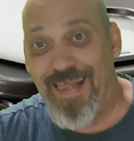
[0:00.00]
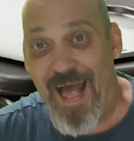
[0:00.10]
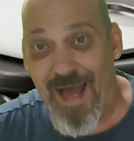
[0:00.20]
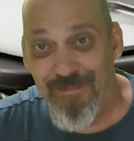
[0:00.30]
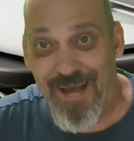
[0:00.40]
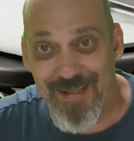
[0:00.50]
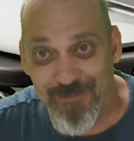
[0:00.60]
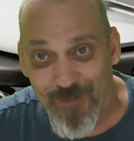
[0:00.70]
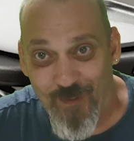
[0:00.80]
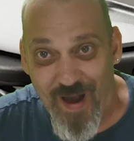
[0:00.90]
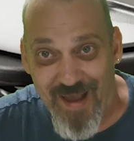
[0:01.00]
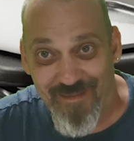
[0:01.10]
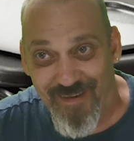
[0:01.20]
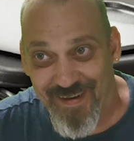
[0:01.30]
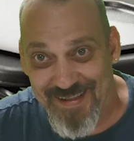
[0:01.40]
That makes way
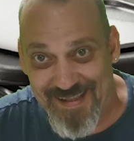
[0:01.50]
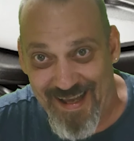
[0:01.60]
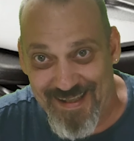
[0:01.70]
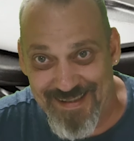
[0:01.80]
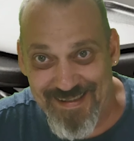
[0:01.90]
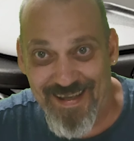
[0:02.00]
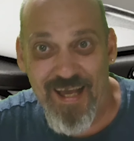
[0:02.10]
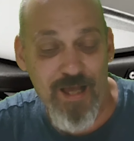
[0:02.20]
more sense.